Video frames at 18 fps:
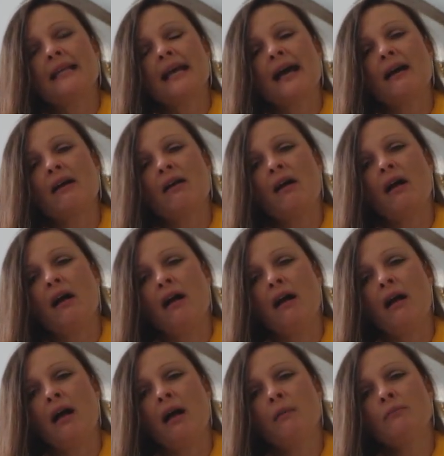that
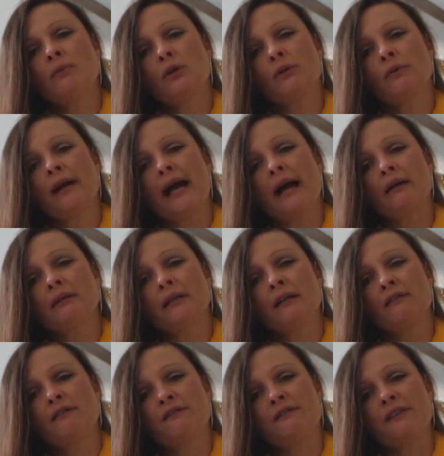calm,
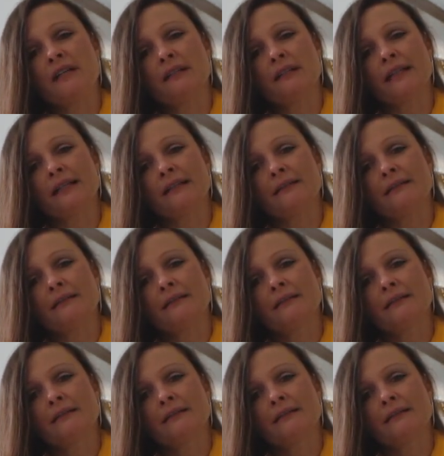grounding feeling,